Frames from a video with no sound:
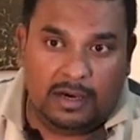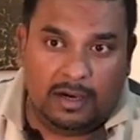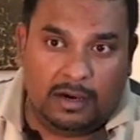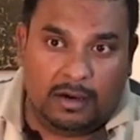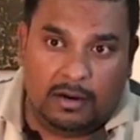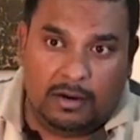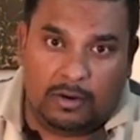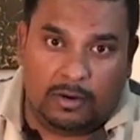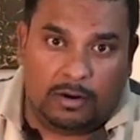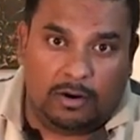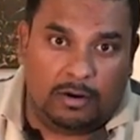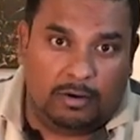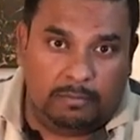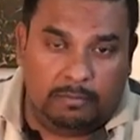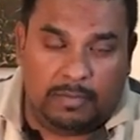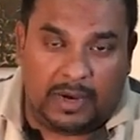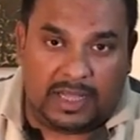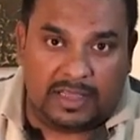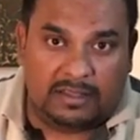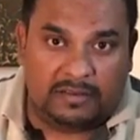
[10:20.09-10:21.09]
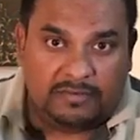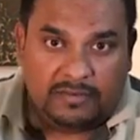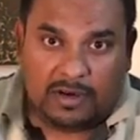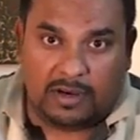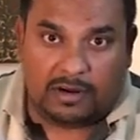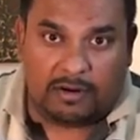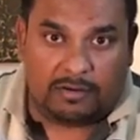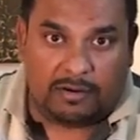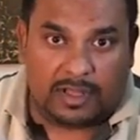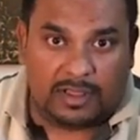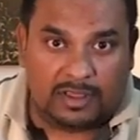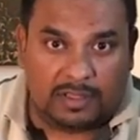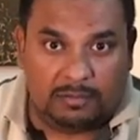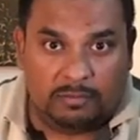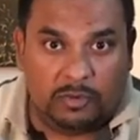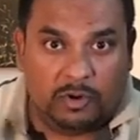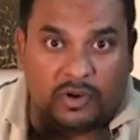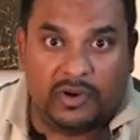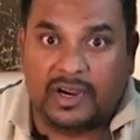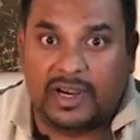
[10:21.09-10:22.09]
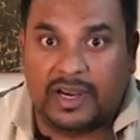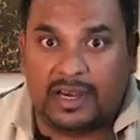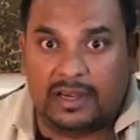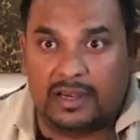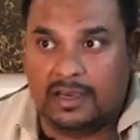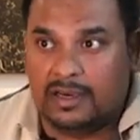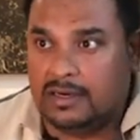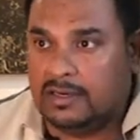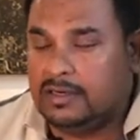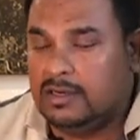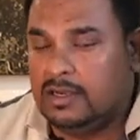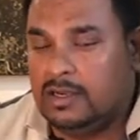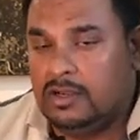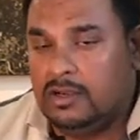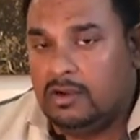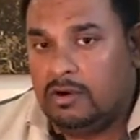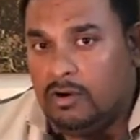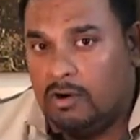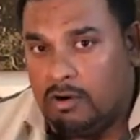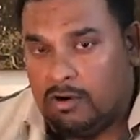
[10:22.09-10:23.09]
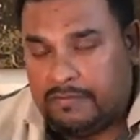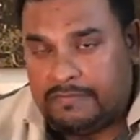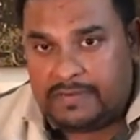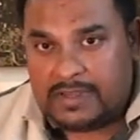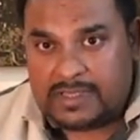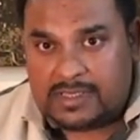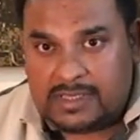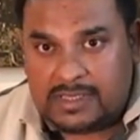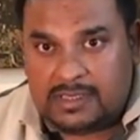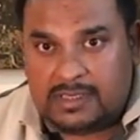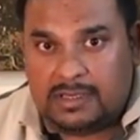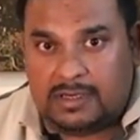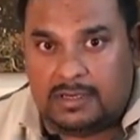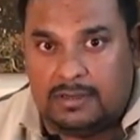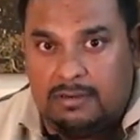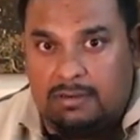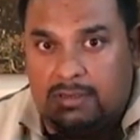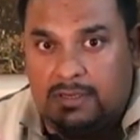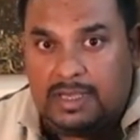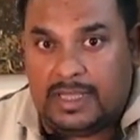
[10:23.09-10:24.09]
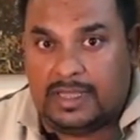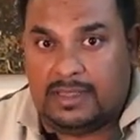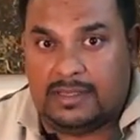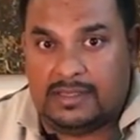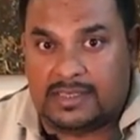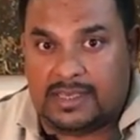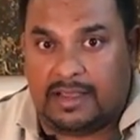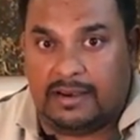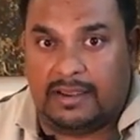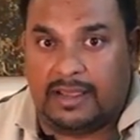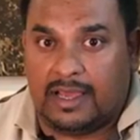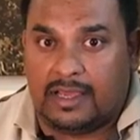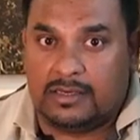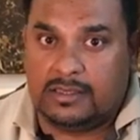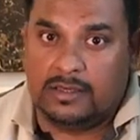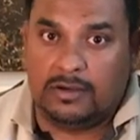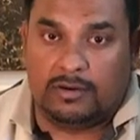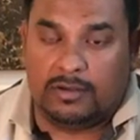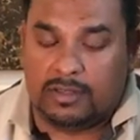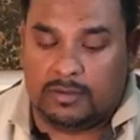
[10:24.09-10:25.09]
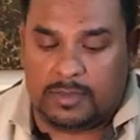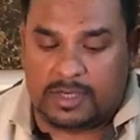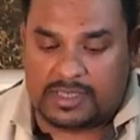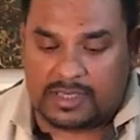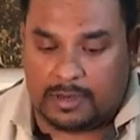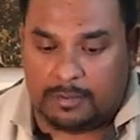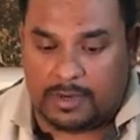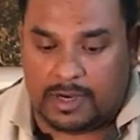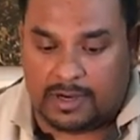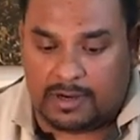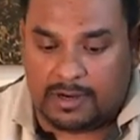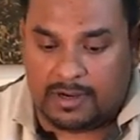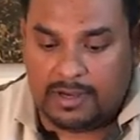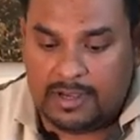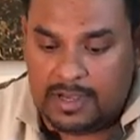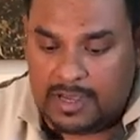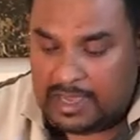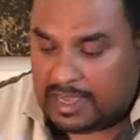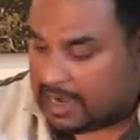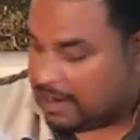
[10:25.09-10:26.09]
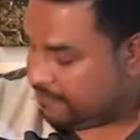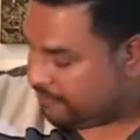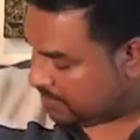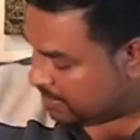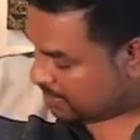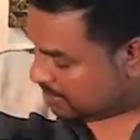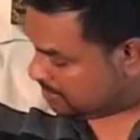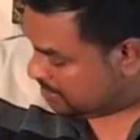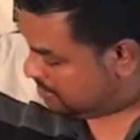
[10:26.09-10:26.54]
or Bandavgarh or Ranthambore in India, or if it's in the Serengeti or on the Masai Mara in Africa.